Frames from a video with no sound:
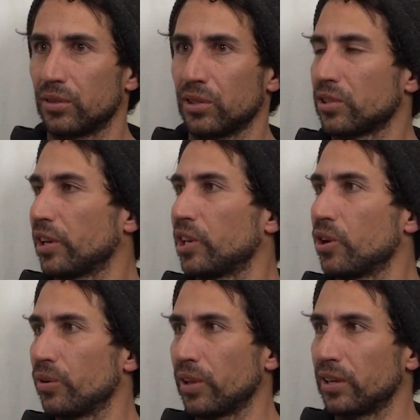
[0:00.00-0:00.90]
just like
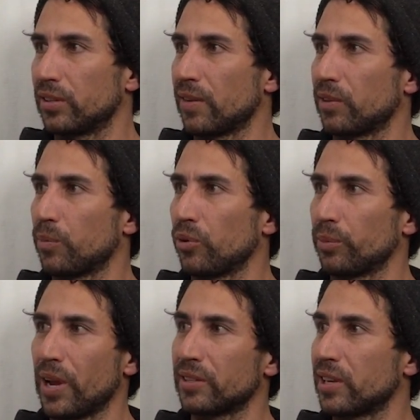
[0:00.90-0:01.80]
you, and they have to pull their
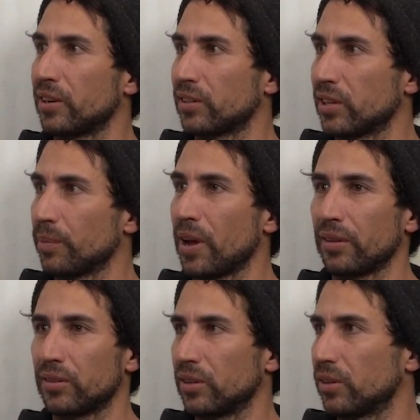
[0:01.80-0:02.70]
pants down to take a
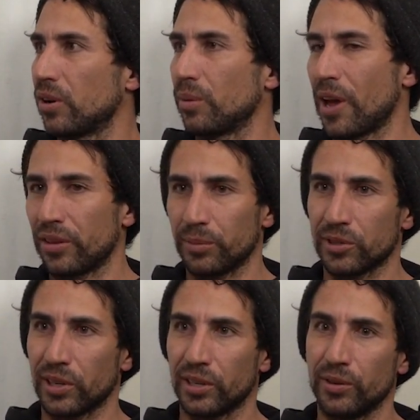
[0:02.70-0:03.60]
bath, to go to the bathroom
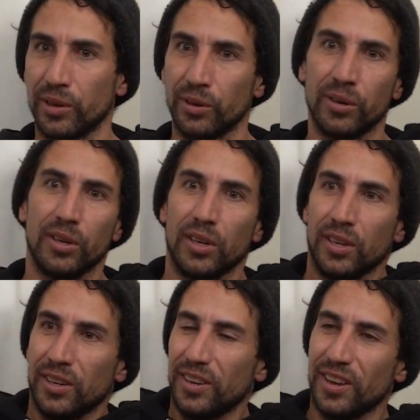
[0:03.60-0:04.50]
just like you do.
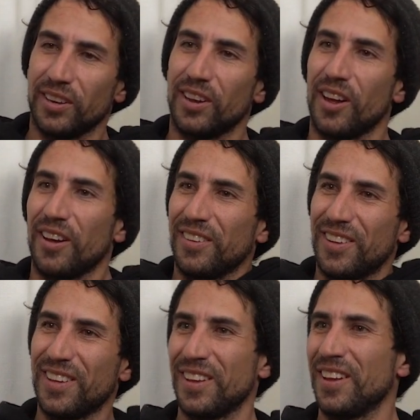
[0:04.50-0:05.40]
And
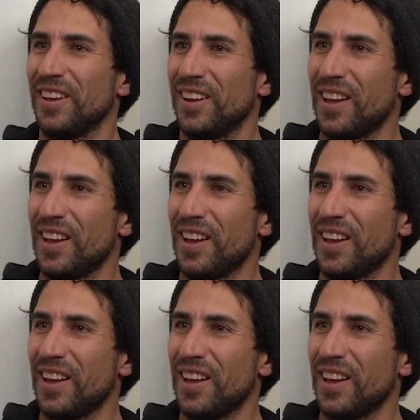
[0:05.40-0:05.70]
so true.